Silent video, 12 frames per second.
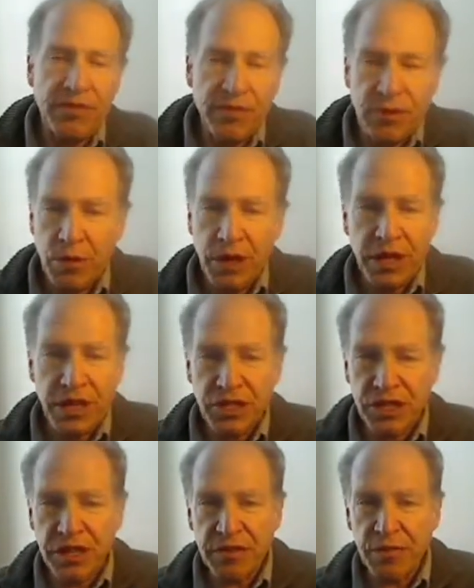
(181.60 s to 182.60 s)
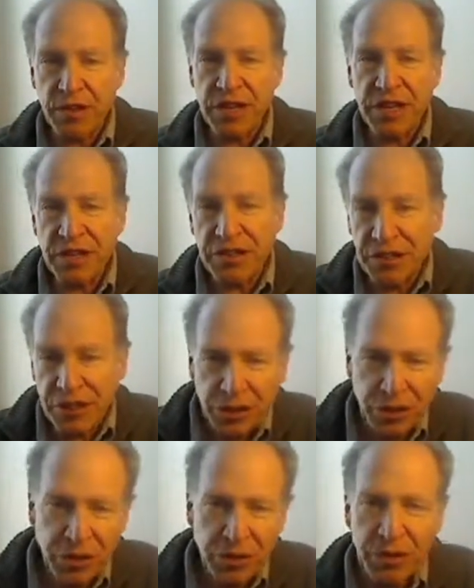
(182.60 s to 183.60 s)
after what it is that we're here to
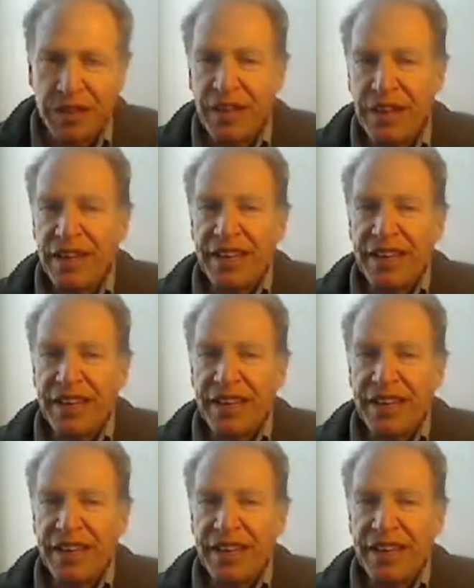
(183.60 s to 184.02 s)
do, and,